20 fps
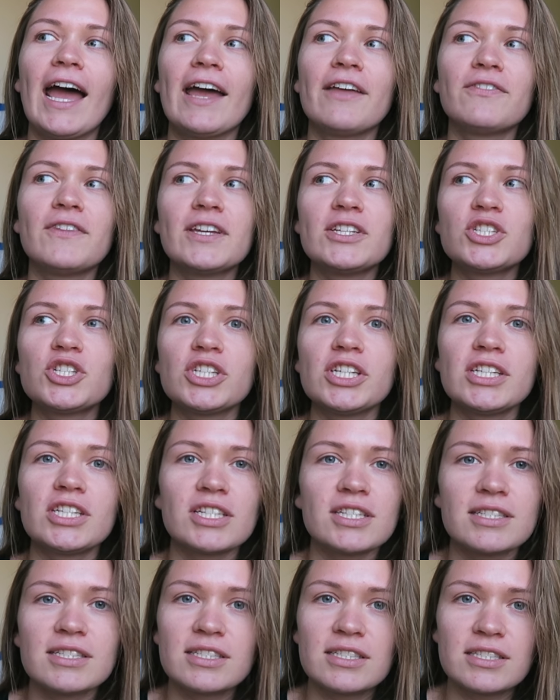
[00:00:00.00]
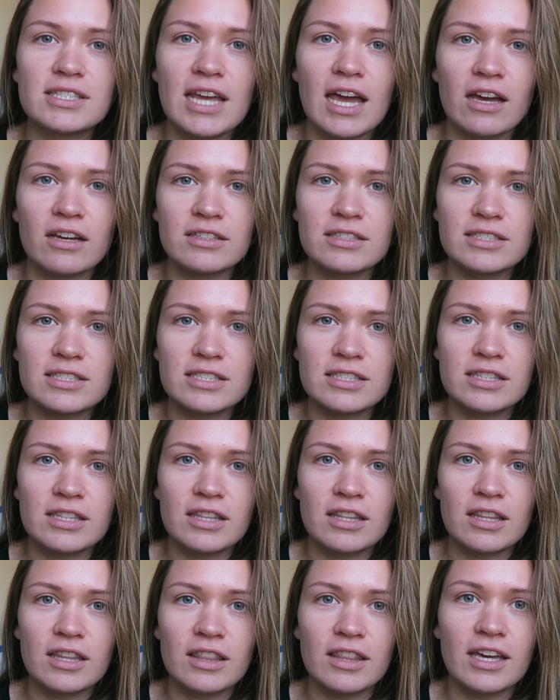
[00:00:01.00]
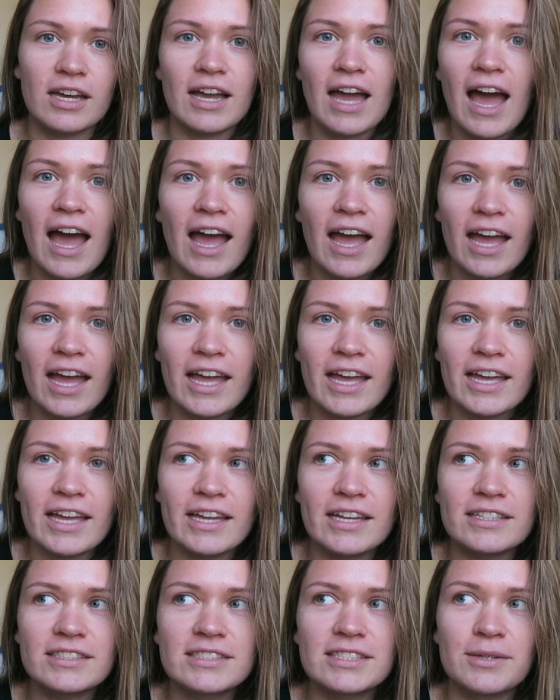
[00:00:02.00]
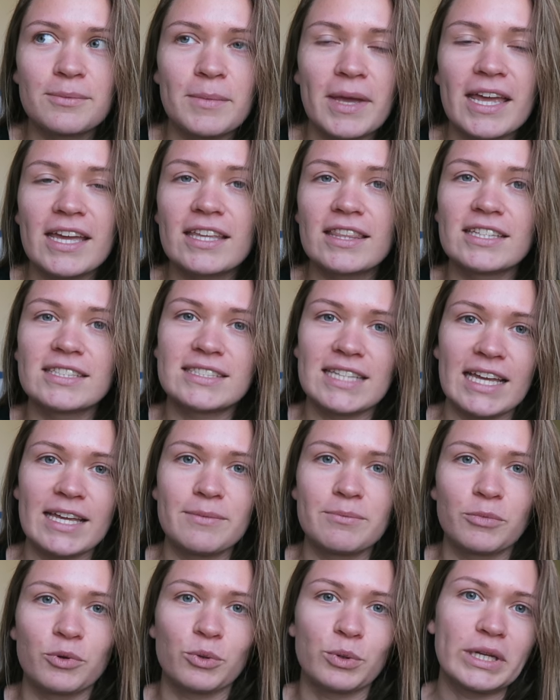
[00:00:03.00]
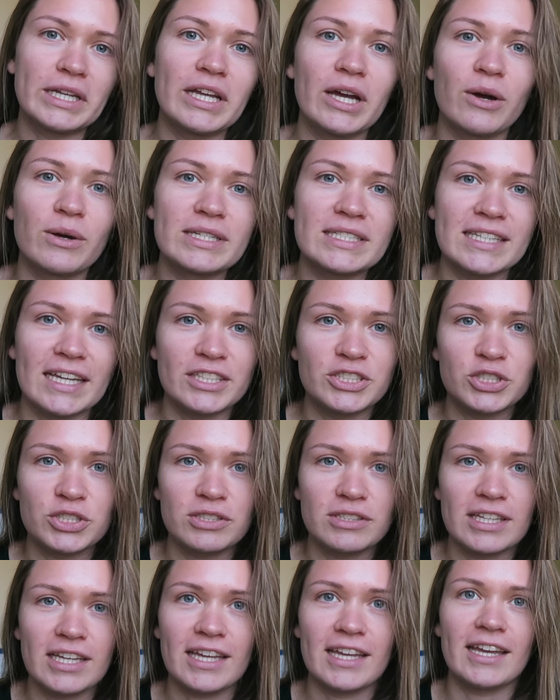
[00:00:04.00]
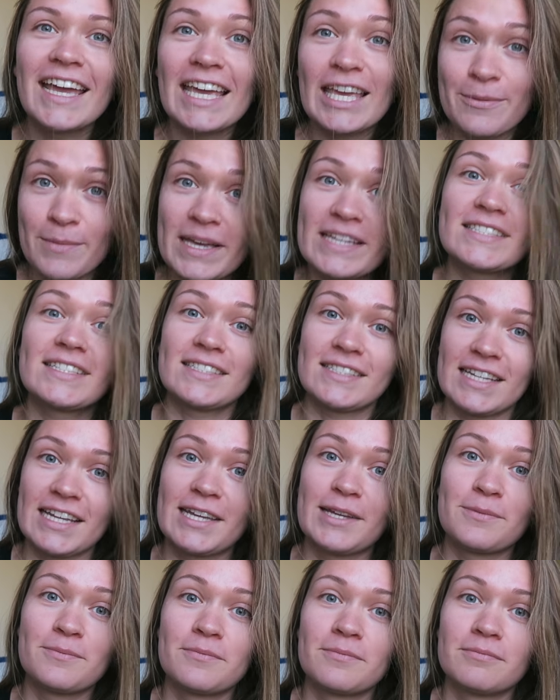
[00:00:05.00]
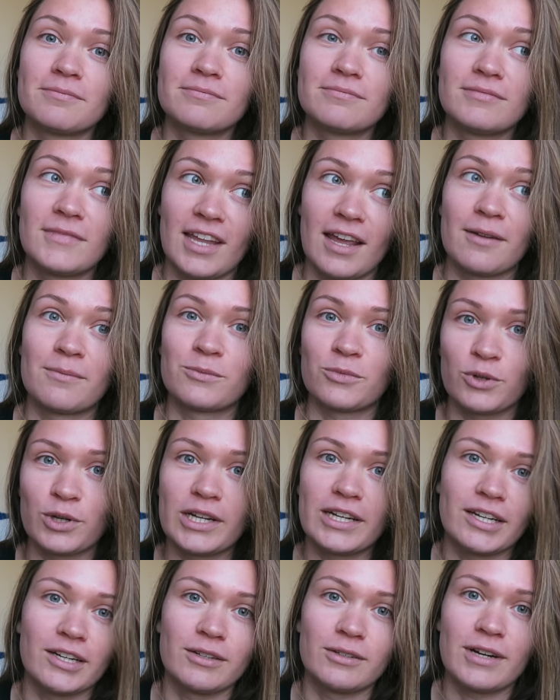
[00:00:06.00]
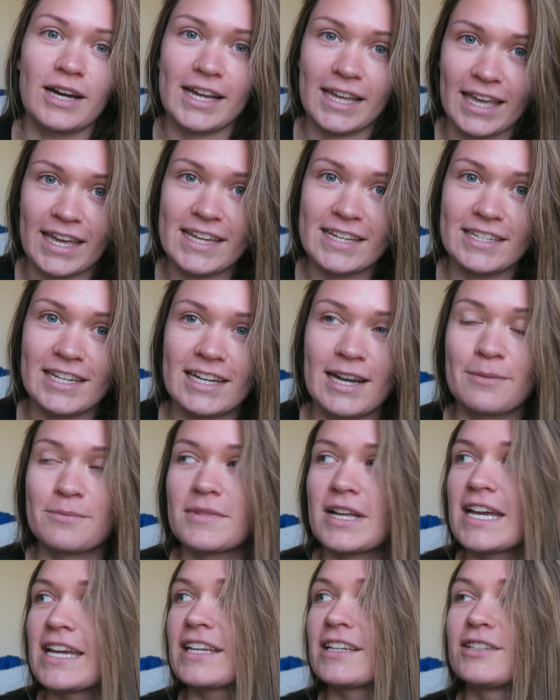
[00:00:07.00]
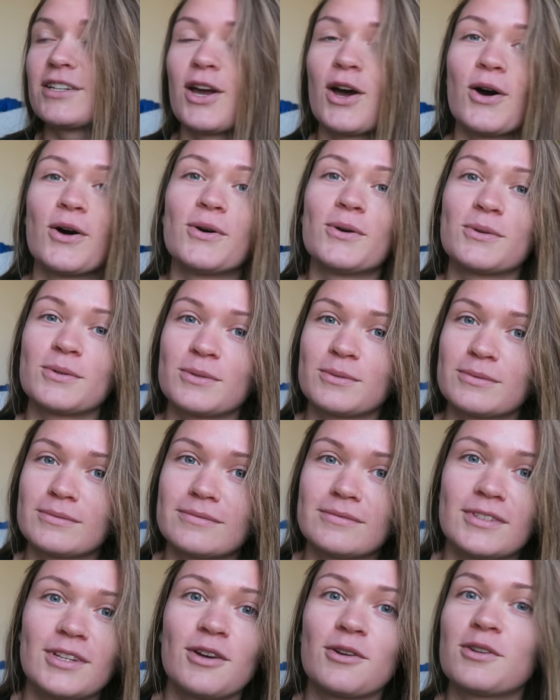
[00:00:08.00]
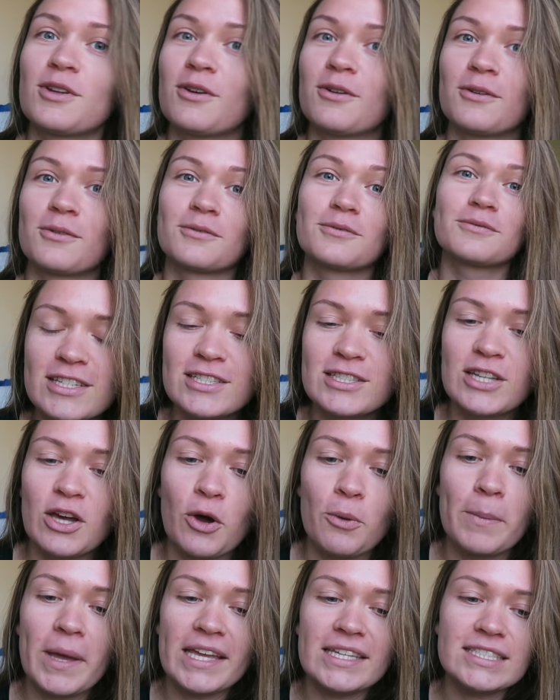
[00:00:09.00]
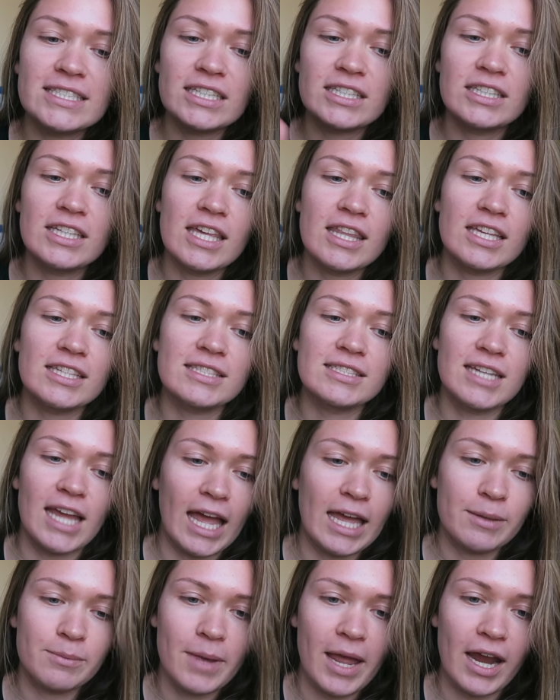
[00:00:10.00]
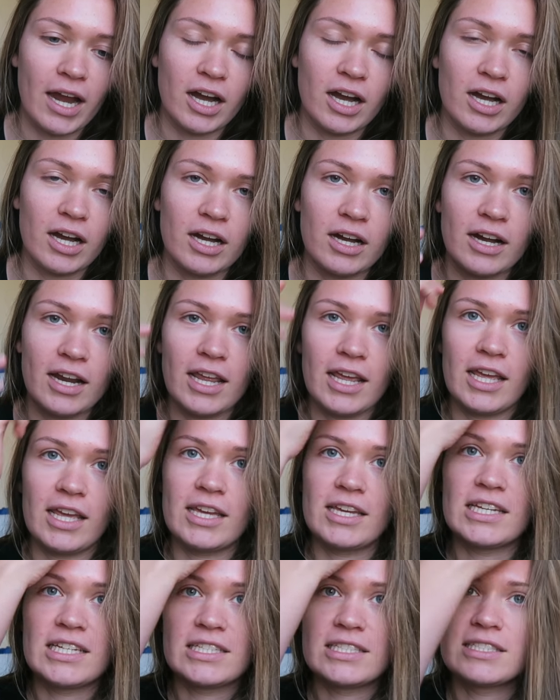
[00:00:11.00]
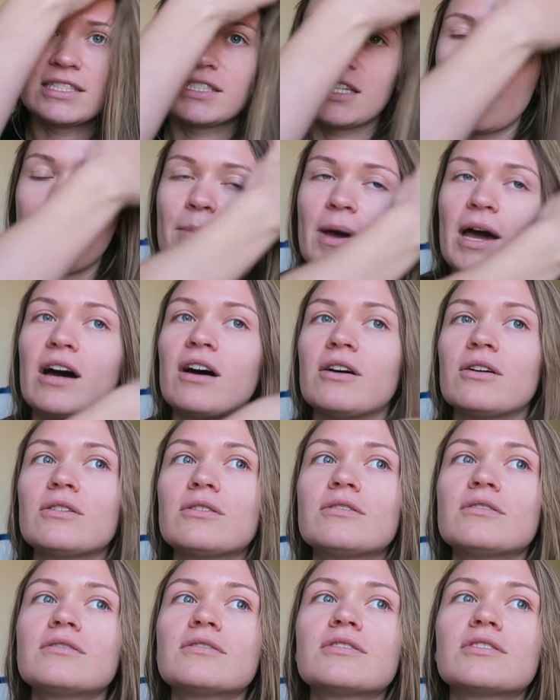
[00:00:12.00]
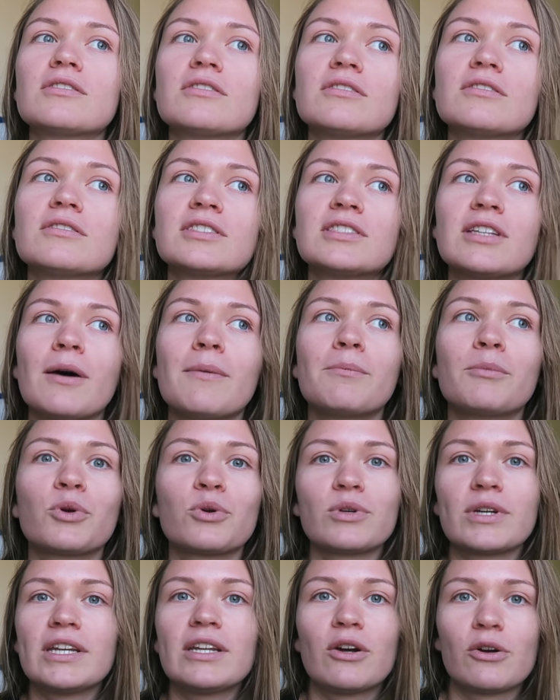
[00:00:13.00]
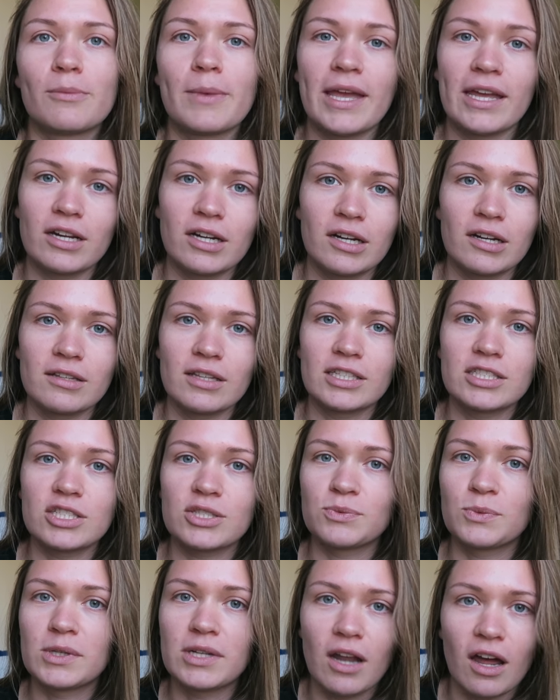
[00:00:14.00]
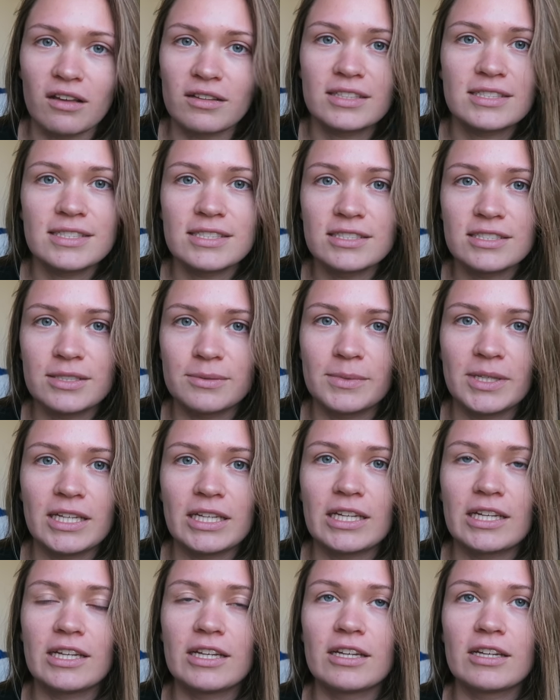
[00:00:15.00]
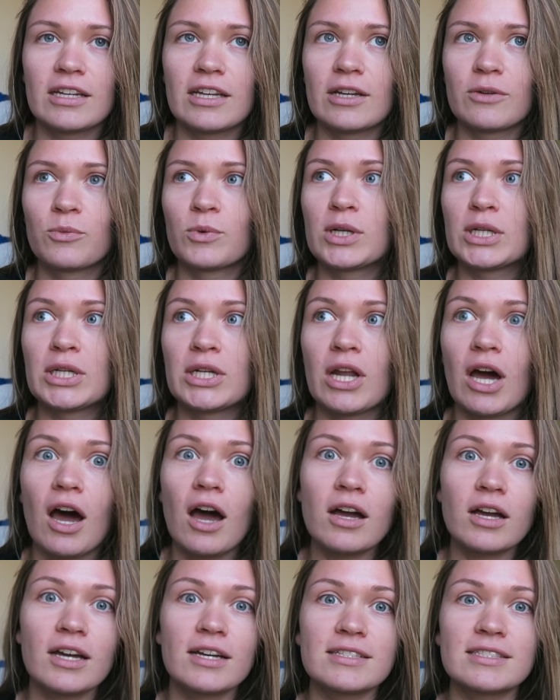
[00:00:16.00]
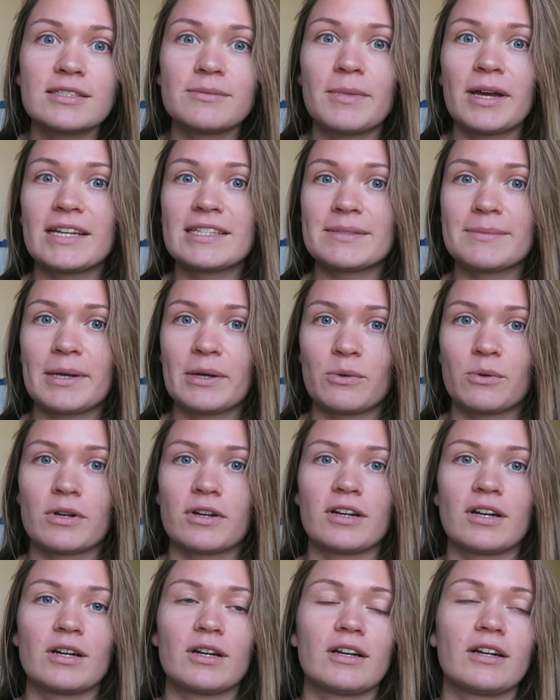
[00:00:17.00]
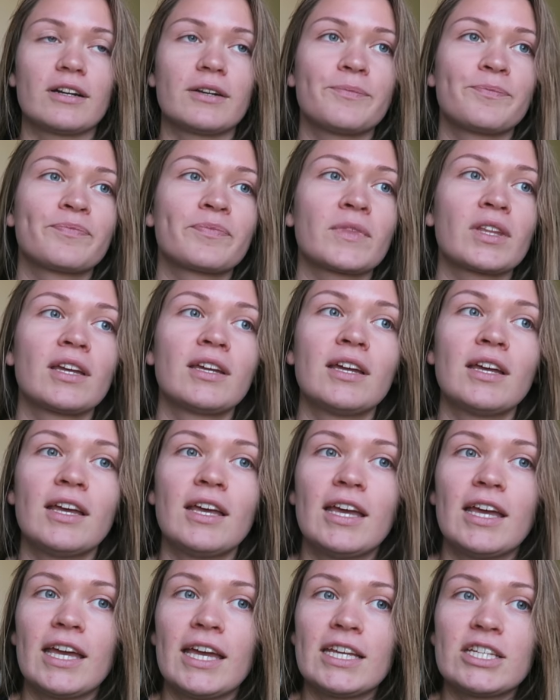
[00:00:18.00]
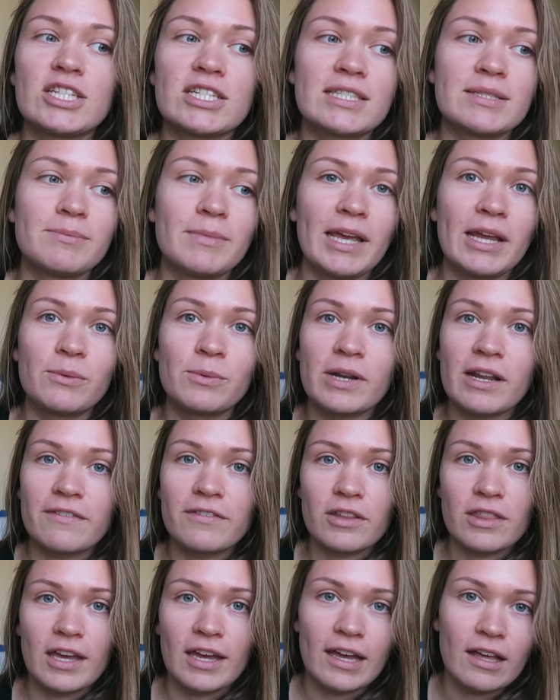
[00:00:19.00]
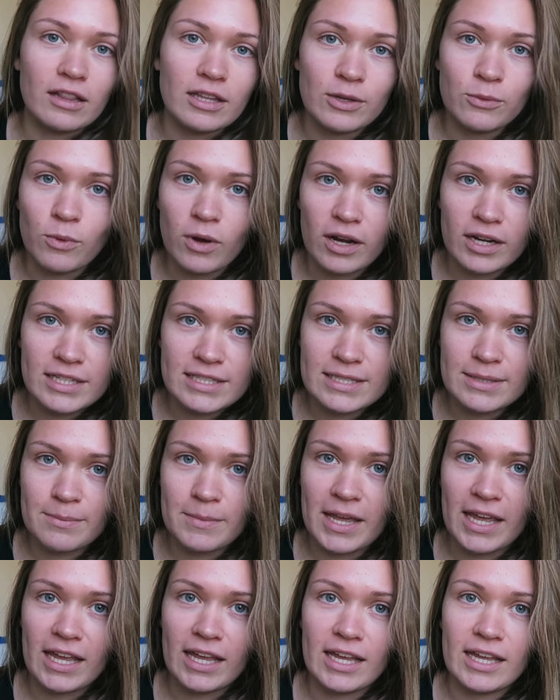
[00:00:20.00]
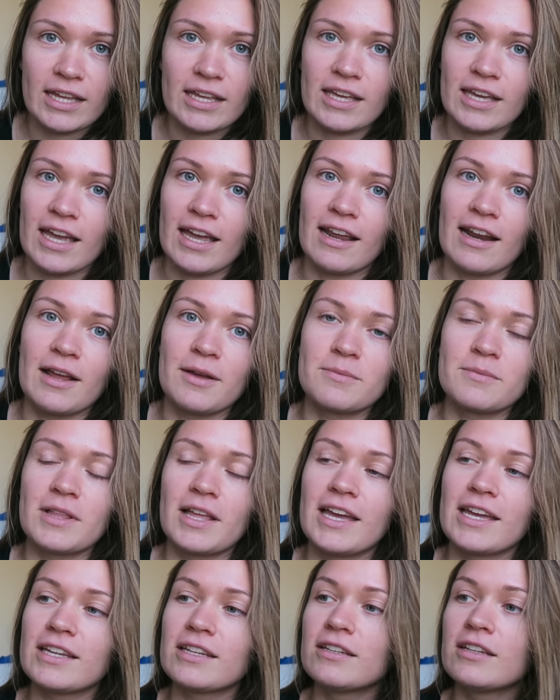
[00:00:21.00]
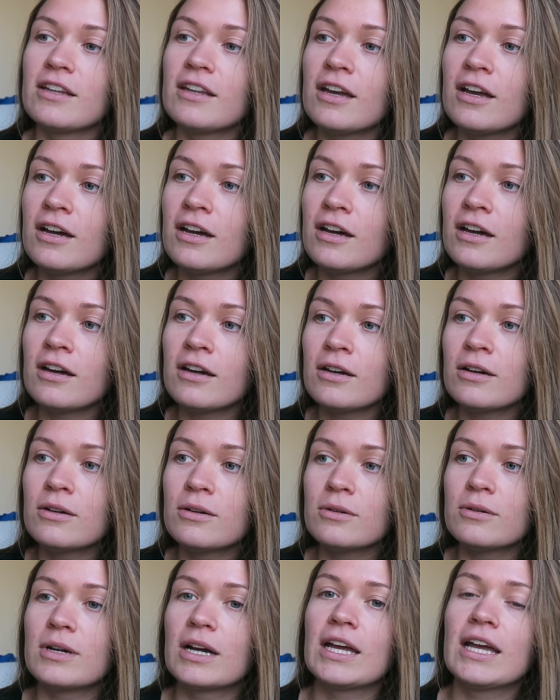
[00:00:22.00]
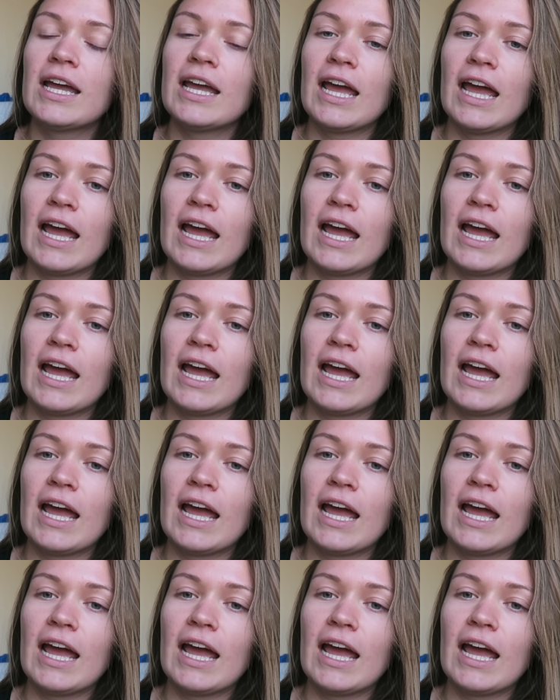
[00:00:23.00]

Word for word: And then she just tells the guy to make the same burrito essentially. He makes the same damn burrito again. And I'm like, no, no, no. So basically this nightmare is about some burrito maker that just would not listen to me, would not customize my order, he just made whatever the hell he wanted to make and I'm like, no.